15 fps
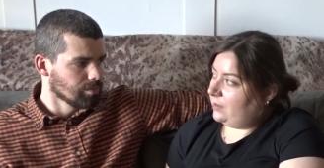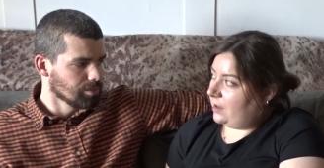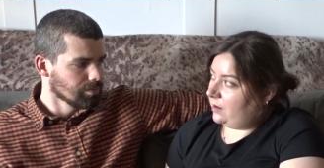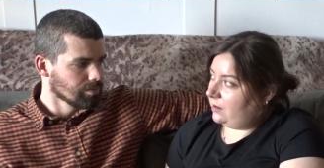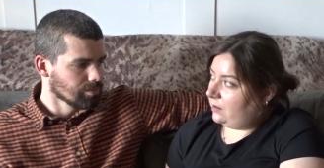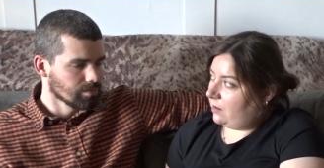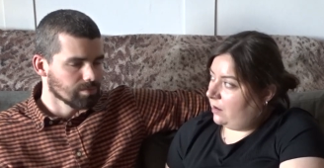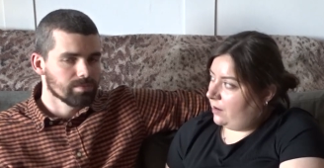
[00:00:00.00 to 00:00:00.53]
Speaker 1: that
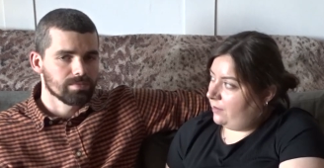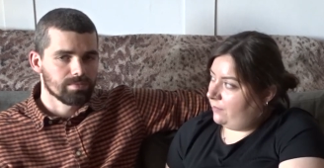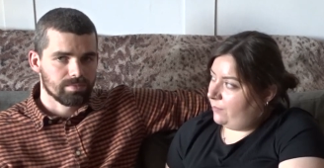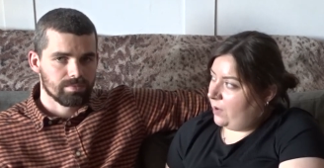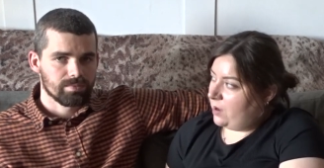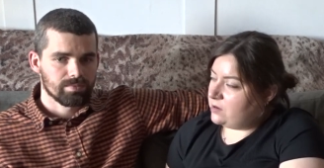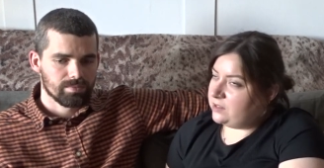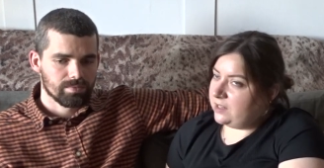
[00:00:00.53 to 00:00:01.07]
kind of
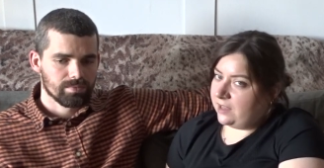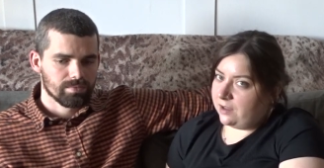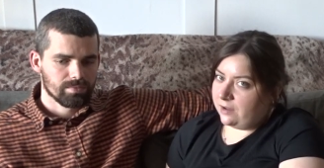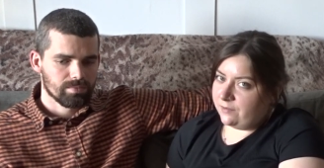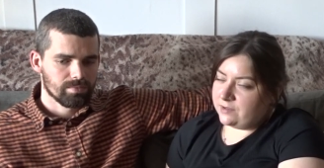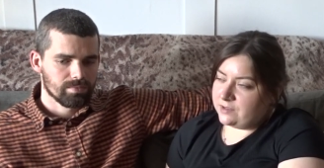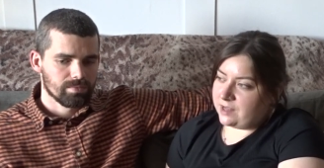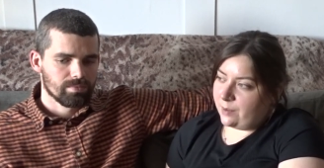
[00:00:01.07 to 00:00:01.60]
mostly
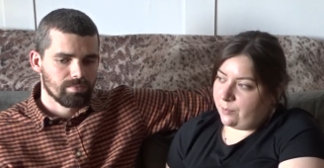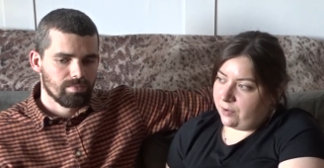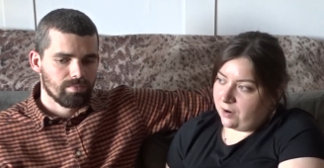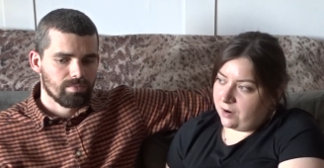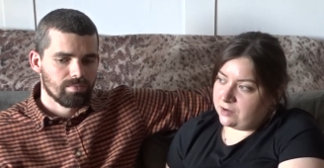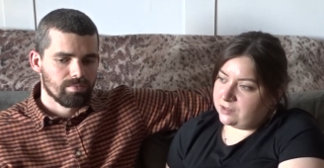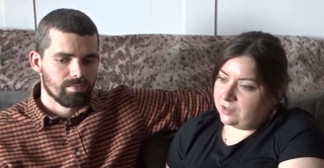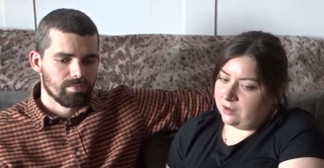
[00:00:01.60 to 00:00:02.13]
covers our
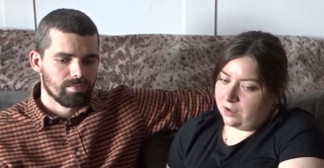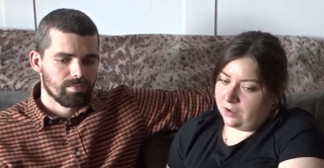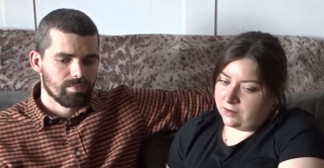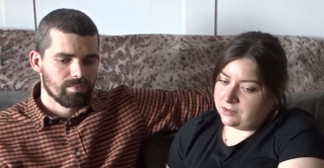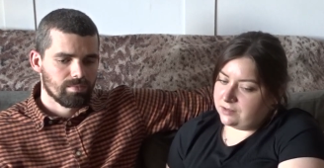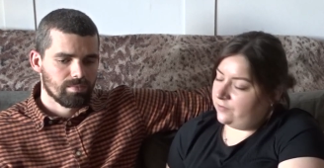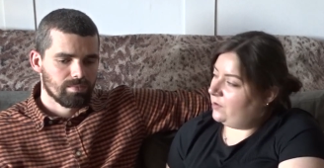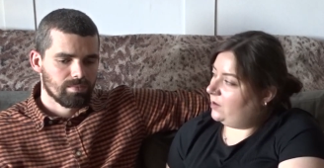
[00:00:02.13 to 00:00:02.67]
pros and
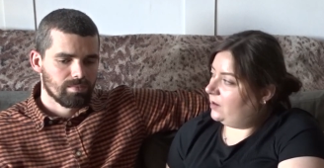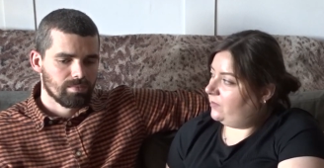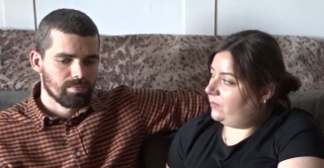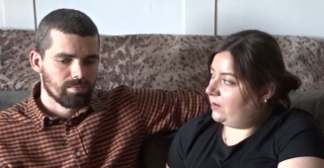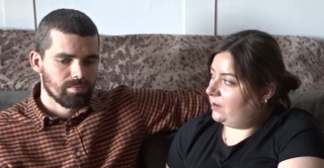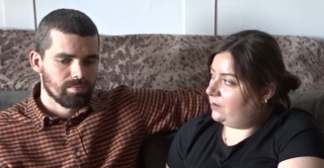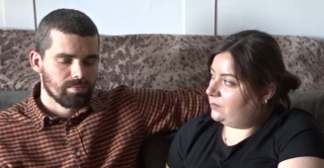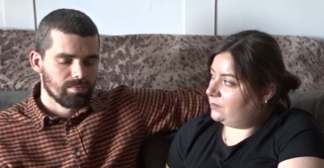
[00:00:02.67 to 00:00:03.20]
cons. Have you
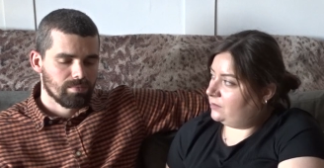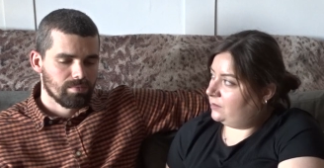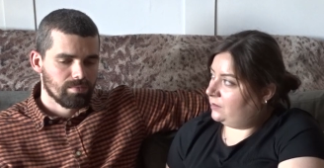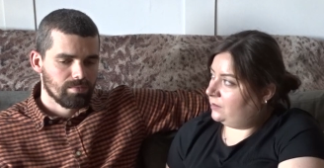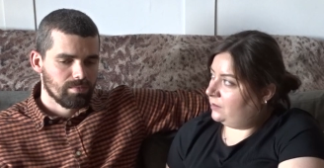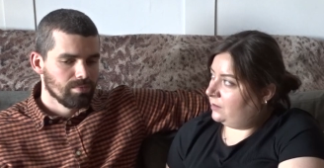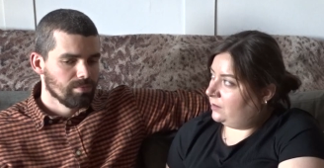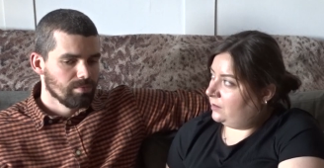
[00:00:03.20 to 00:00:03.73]
anything else?
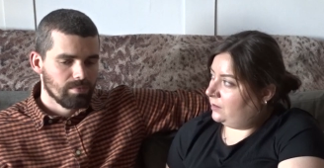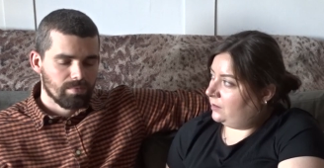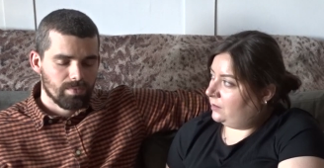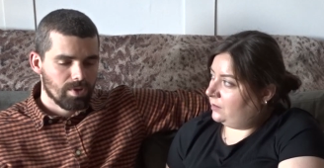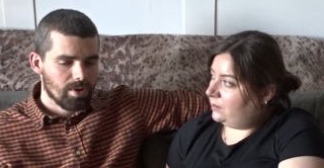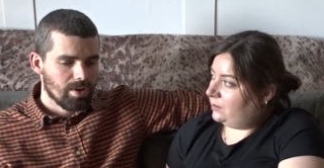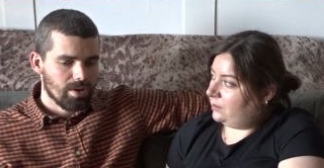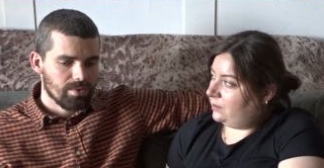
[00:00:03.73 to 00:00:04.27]

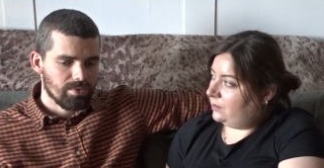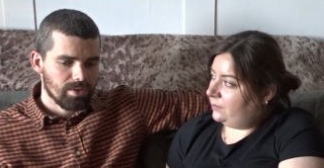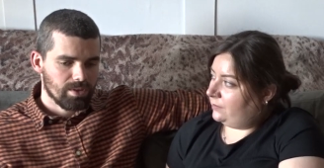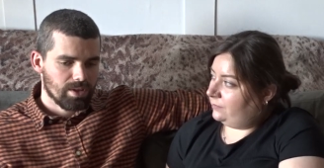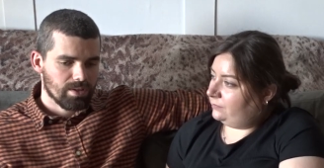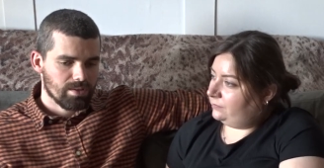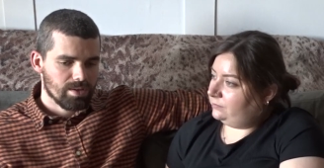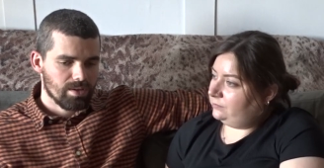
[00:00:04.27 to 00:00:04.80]
Speaker 2: No, I think
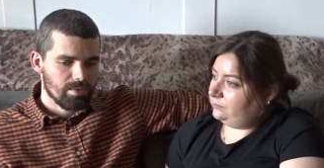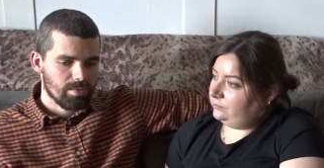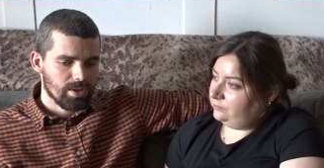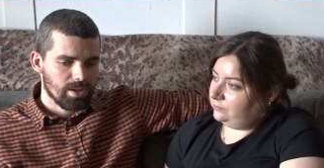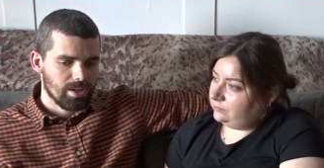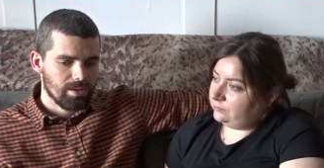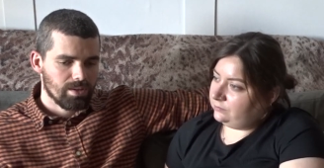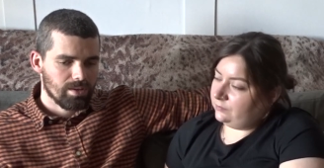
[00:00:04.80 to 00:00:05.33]
that's it
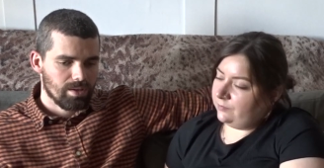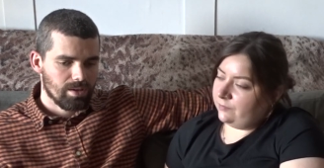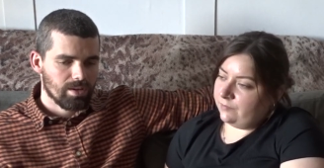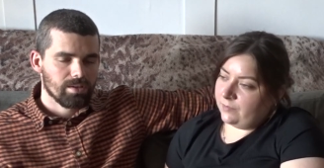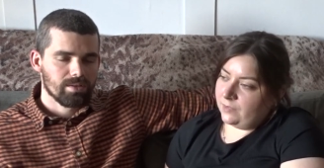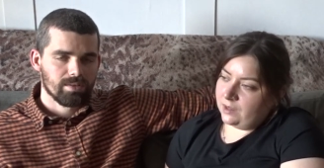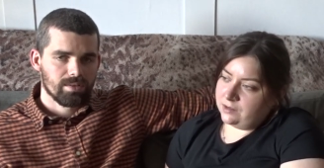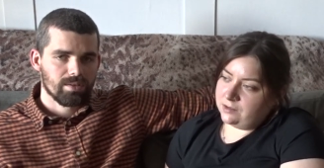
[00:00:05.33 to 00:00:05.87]
really. Yeah.
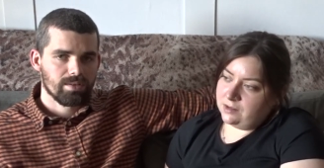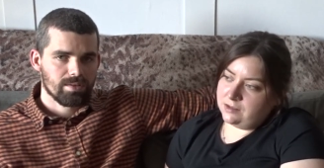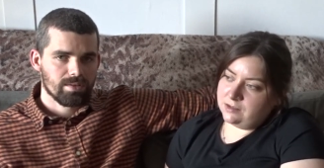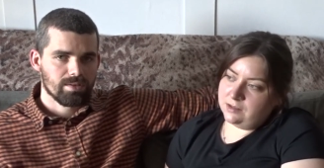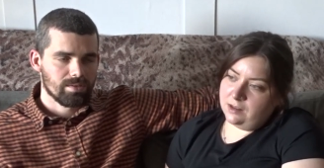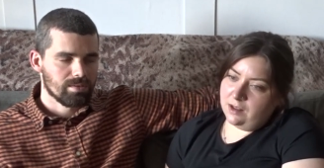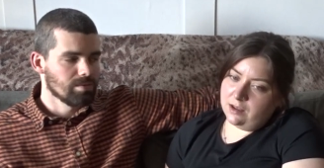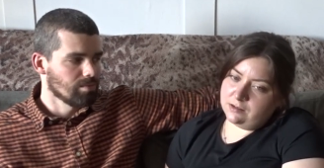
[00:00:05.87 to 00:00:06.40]
Speaker 1: So there's
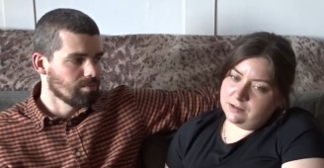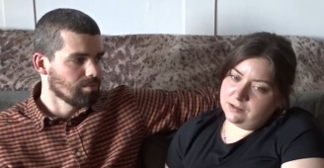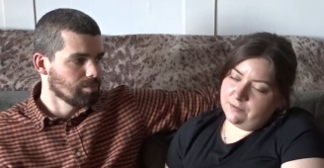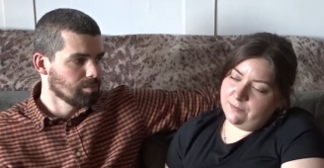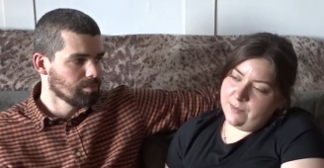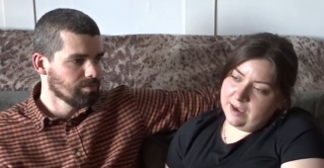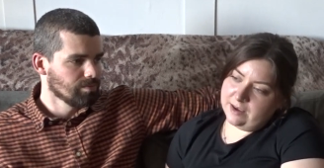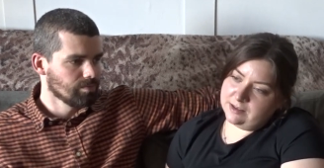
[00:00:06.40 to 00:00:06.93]
lots
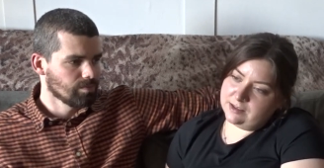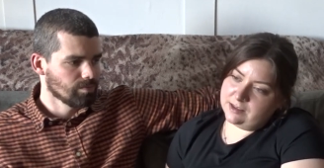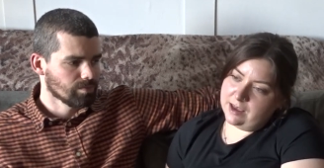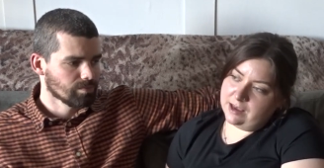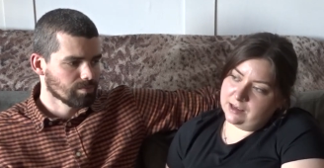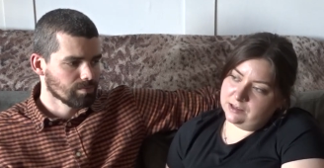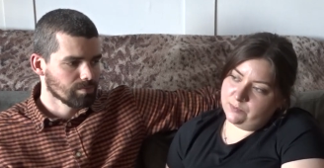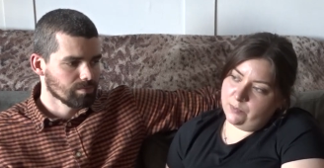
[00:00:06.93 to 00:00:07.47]
of mixed
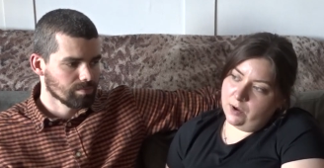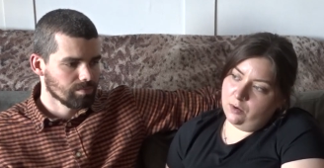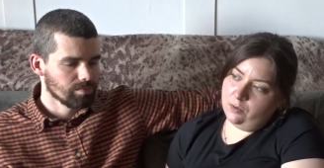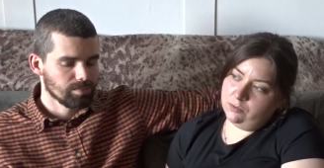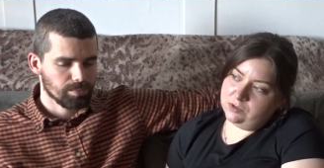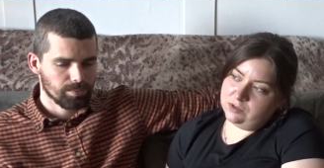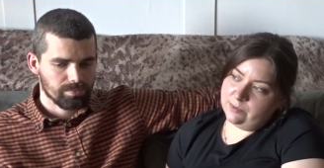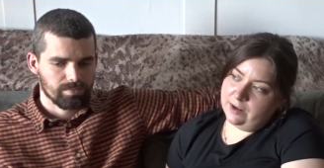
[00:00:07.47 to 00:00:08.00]
things, but
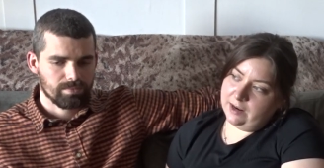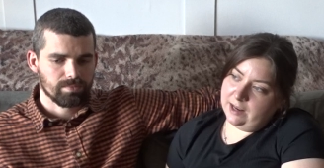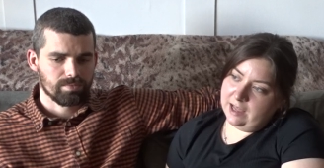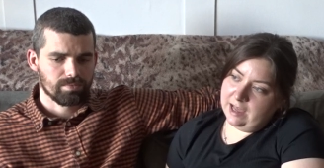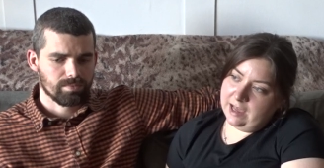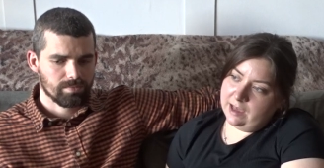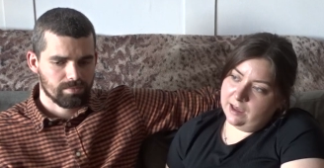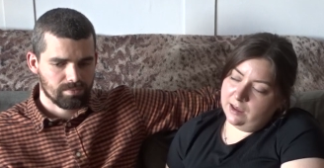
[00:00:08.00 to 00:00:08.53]

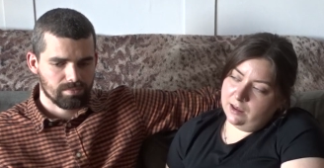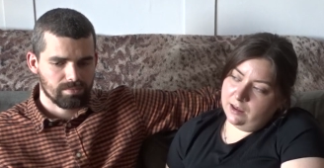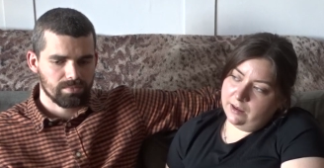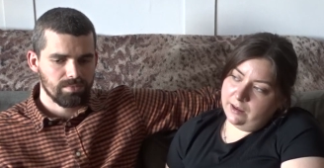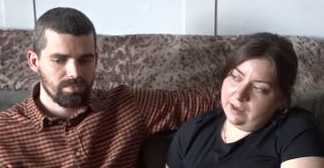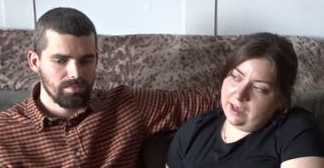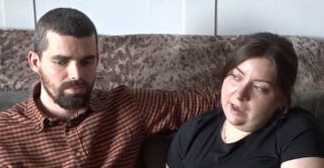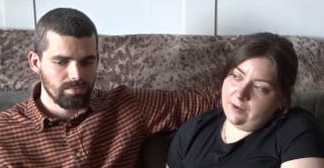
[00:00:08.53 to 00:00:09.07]
ultimately,
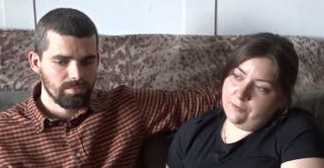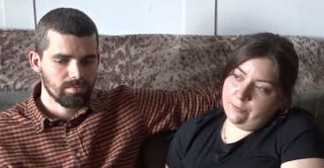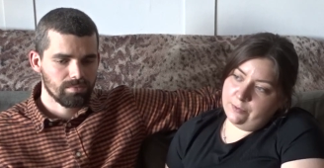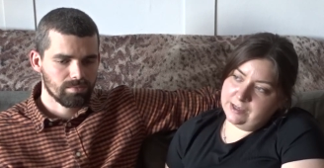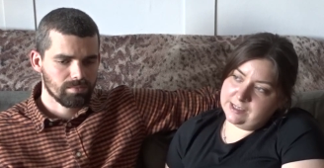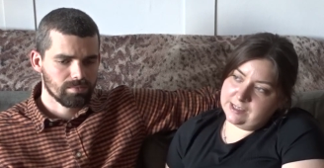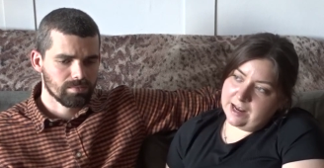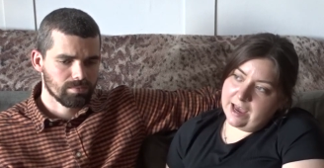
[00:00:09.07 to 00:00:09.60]
if we
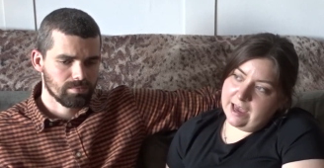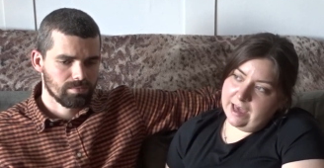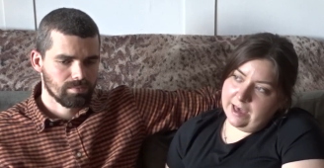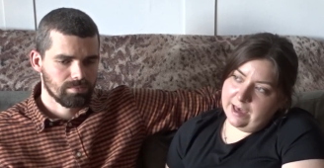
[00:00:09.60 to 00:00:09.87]
stay